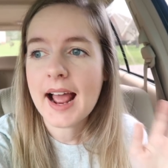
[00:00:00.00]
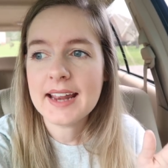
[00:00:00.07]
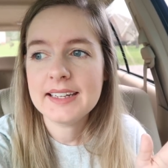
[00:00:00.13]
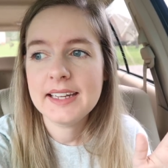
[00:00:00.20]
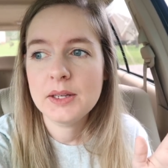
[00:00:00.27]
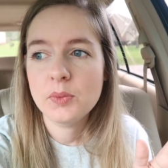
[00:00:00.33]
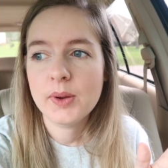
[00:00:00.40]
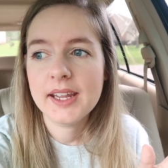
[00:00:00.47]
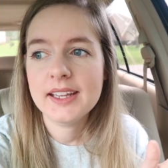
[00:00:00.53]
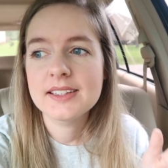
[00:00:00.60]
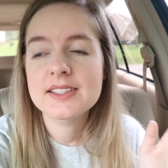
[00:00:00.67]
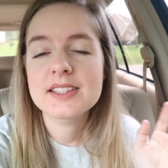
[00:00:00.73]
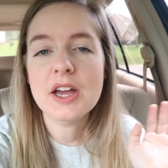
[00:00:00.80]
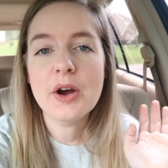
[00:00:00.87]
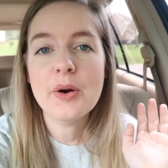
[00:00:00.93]
I need
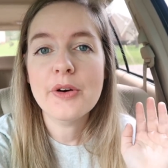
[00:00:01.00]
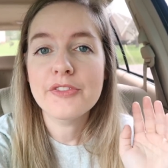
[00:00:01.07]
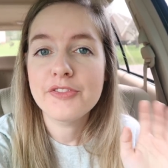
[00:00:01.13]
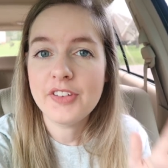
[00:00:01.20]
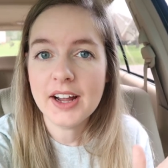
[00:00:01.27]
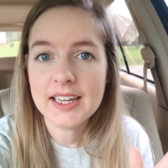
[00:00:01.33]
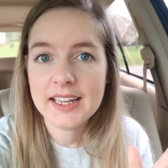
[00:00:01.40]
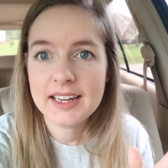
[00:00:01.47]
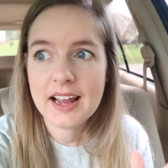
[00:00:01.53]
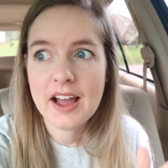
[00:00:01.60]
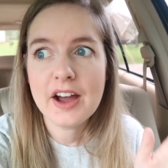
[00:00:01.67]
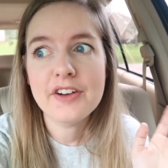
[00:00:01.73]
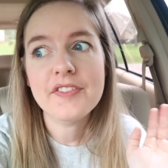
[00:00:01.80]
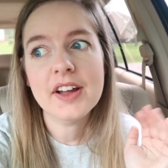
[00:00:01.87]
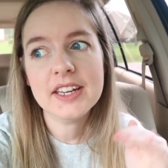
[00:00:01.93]
weeds. So funny
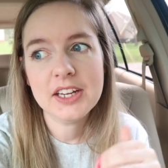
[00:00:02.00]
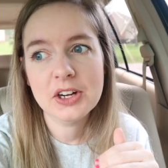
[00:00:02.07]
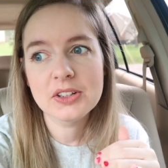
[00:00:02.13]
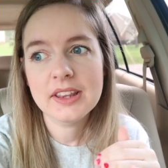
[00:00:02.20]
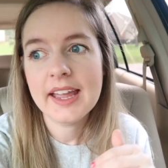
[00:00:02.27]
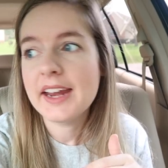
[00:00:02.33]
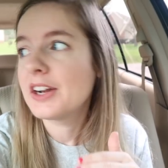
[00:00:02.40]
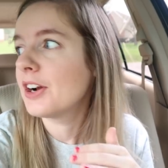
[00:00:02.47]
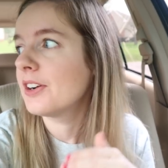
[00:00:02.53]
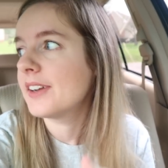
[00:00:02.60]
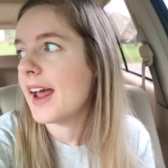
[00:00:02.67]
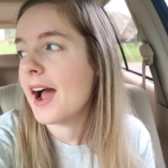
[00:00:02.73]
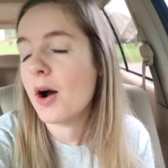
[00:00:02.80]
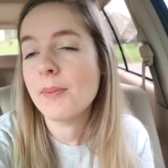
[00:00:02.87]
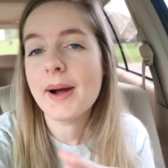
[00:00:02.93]
enough, a year later
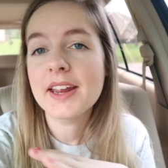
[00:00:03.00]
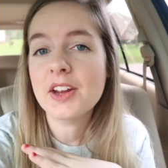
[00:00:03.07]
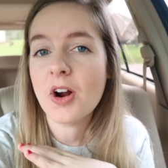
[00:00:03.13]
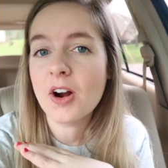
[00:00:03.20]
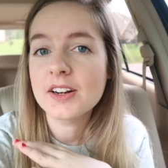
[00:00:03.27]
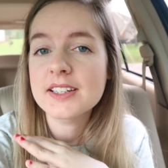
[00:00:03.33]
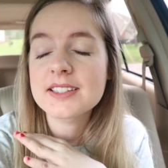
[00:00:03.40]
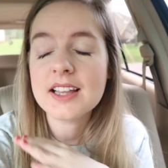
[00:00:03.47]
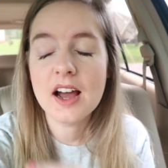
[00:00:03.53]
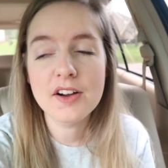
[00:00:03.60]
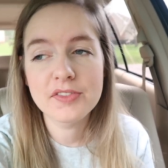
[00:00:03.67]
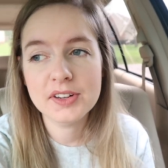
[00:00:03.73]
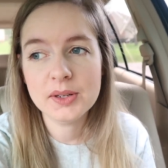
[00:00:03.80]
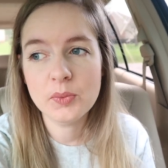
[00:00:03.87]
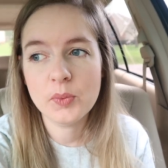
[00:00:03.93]
now, my yard is
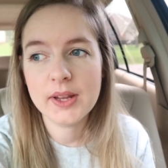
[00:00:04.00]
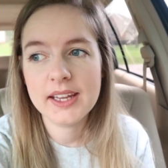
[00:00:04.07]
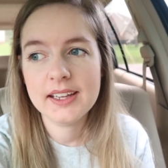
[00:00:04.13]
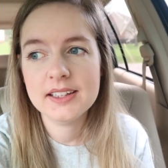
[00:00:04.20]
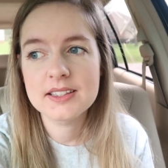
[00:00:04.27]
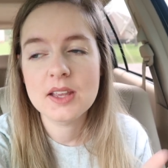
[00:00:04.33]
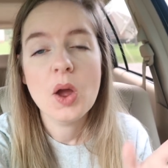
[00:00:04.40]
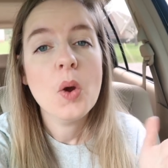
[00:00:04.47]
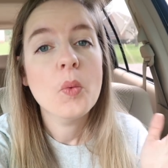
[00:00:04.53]
covered in weeds,